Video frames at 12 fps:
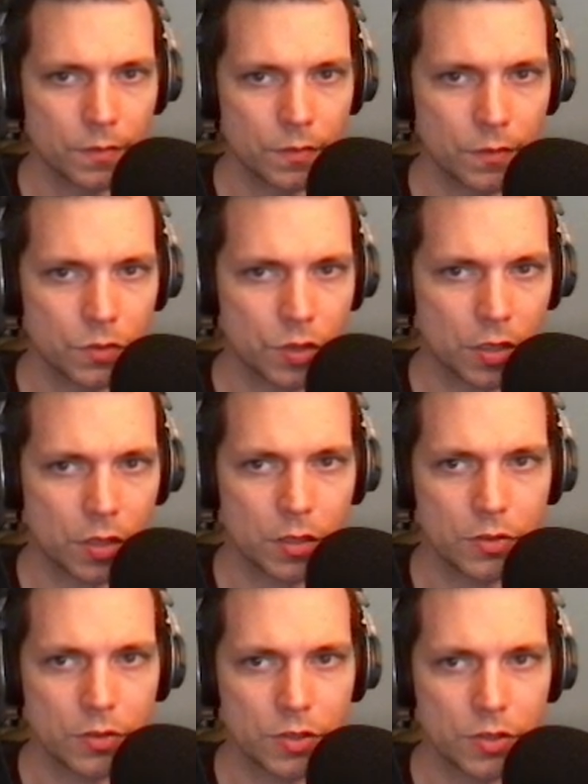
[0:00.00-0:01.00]
Trying to
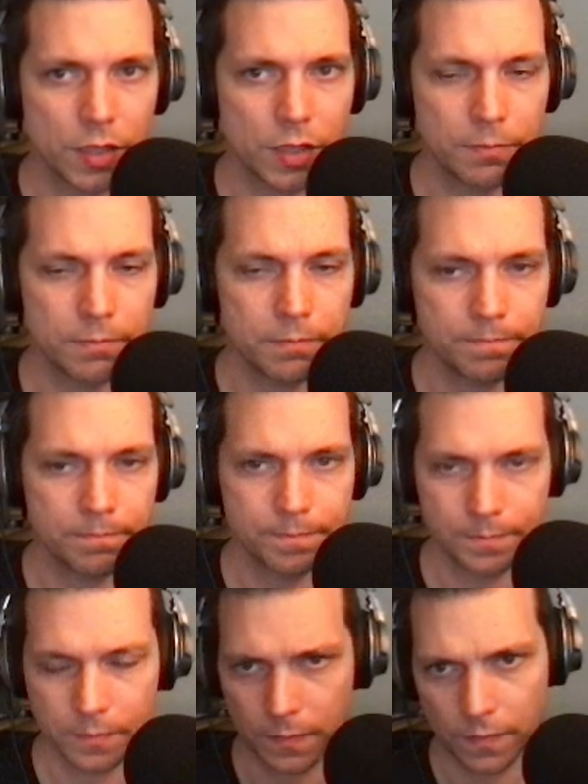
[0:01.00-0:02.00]
close it up
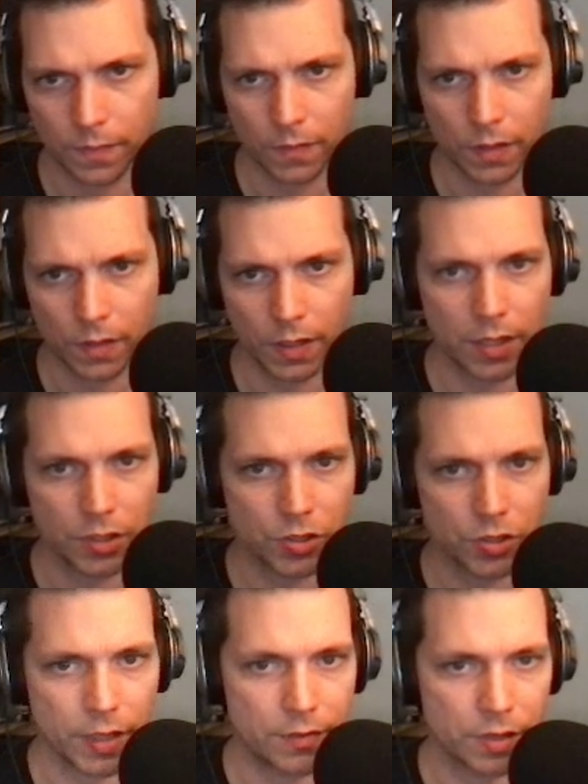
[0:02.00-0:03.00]
and actually
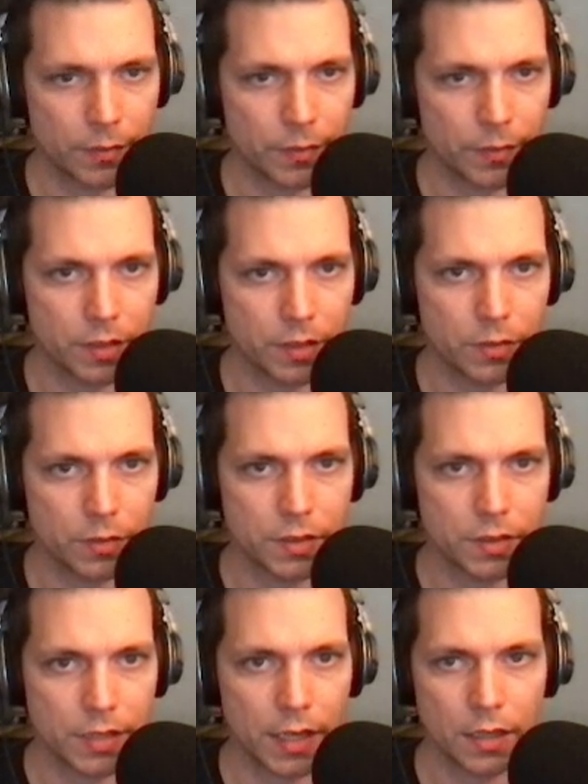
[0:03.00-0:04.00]
have something to
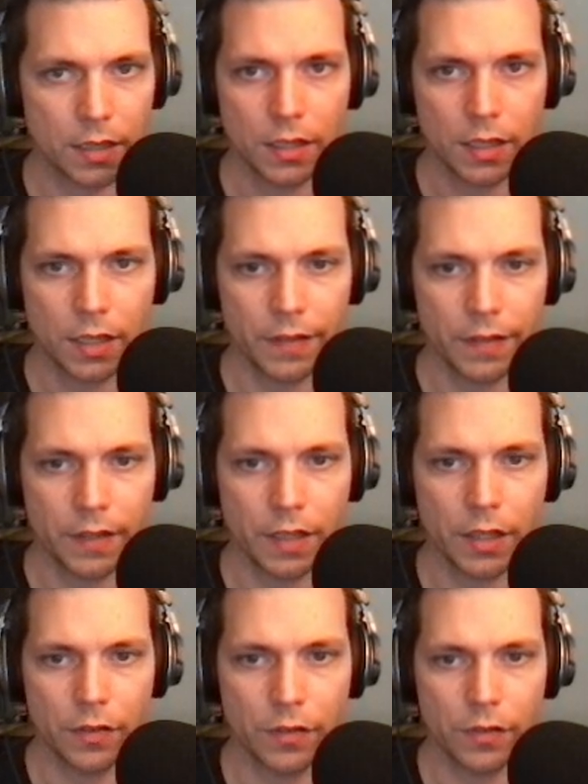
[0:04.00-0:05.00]
attack in the
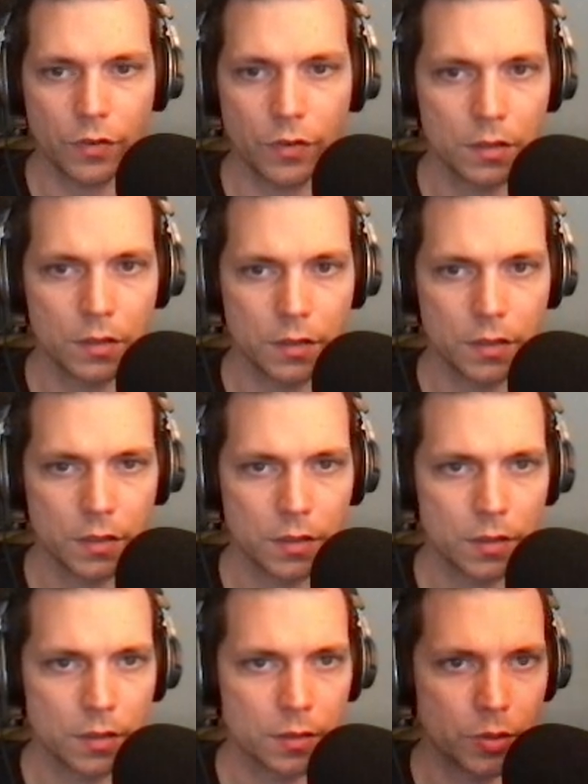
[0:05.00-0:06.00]
e4,
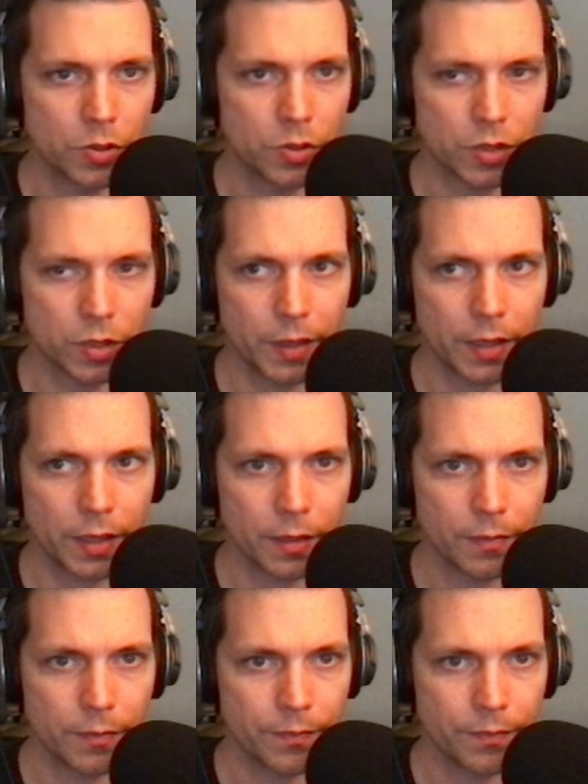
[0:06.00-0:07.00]
pushing it back.
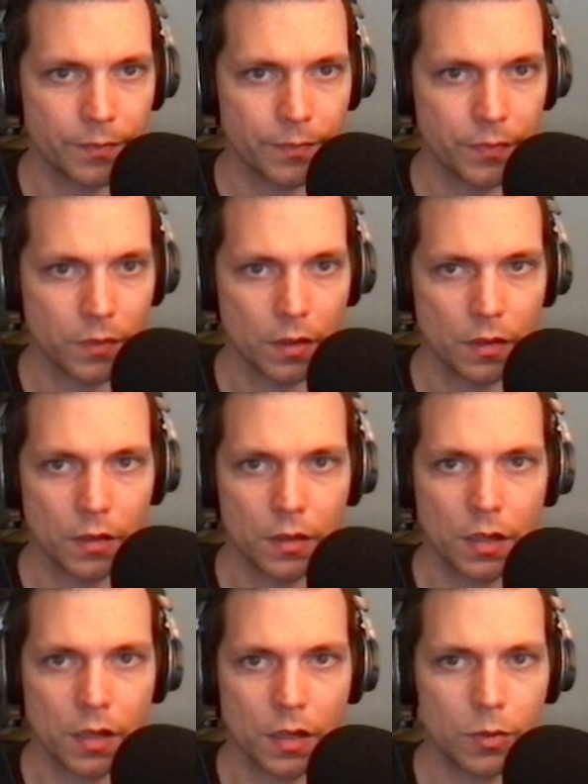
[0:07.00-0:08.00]

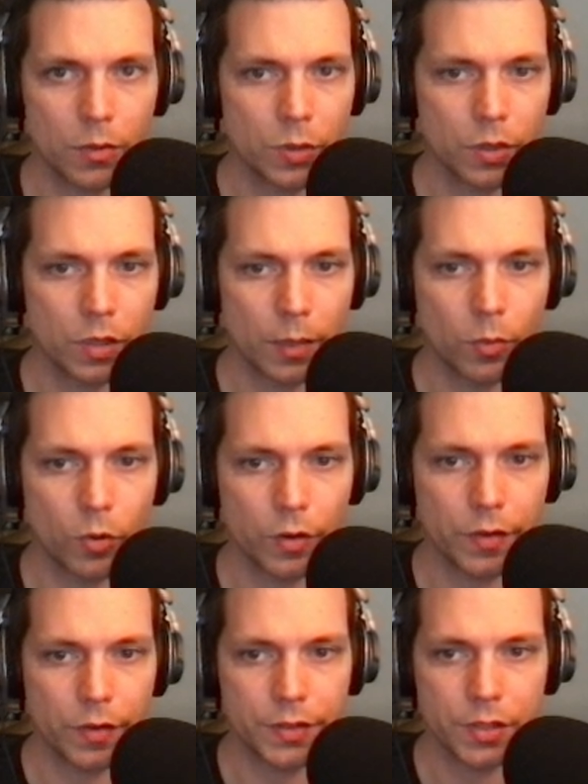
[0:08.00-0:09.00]
We'll do a couple more of
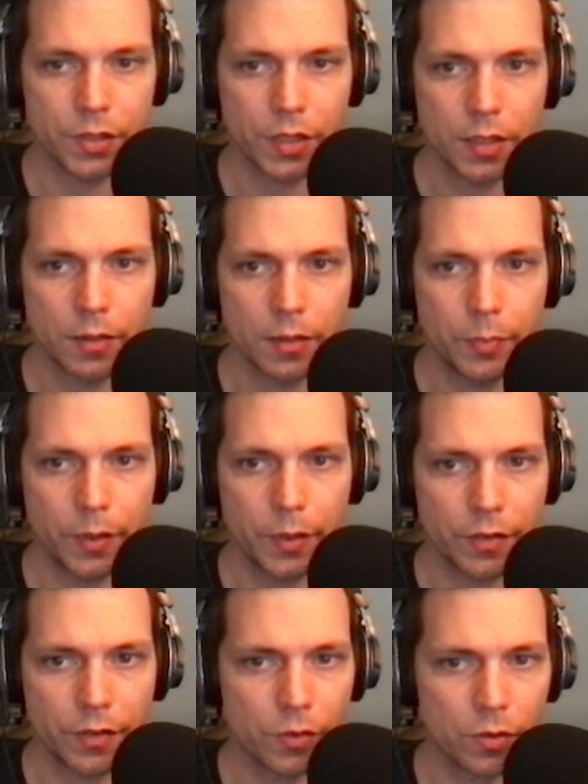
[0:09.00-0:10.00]
these.
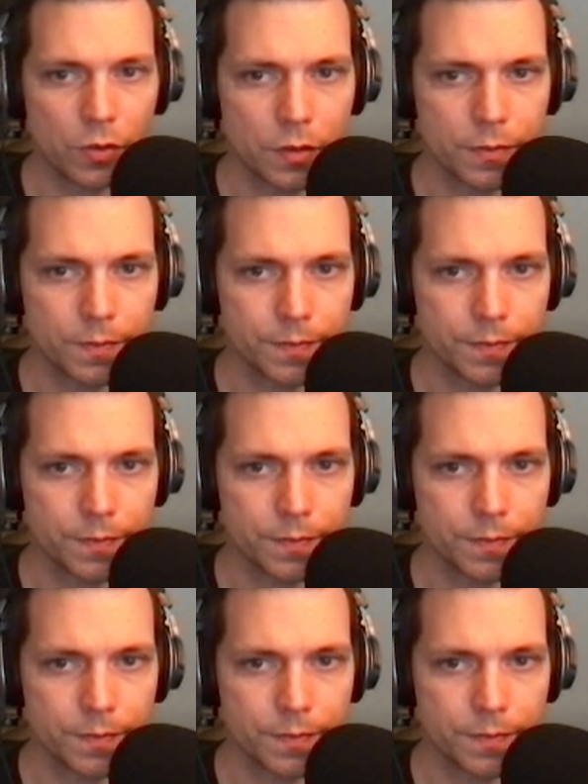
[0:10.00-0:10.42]
b4.